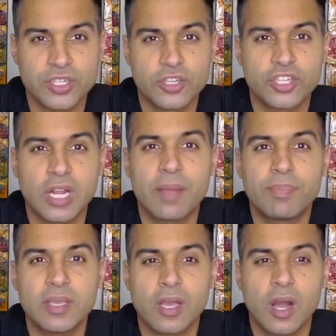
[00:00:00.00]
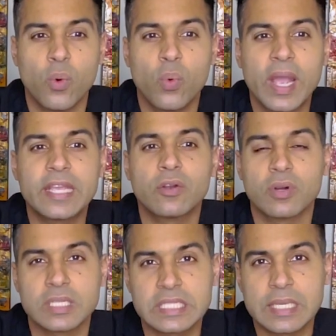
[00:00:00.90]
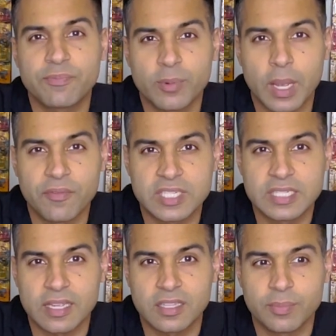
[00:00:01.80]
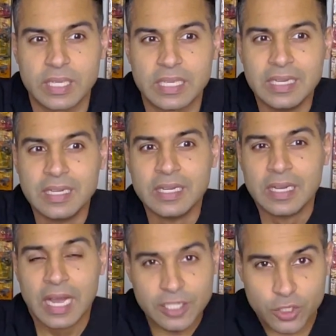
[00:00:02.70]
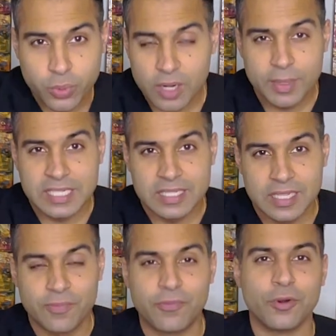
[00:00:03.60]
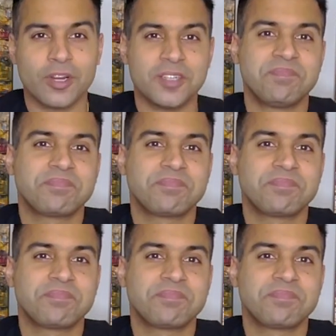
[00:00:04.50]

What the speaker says: is, should I be awake or asleep for my vasectomy? I just want to be asleep for it.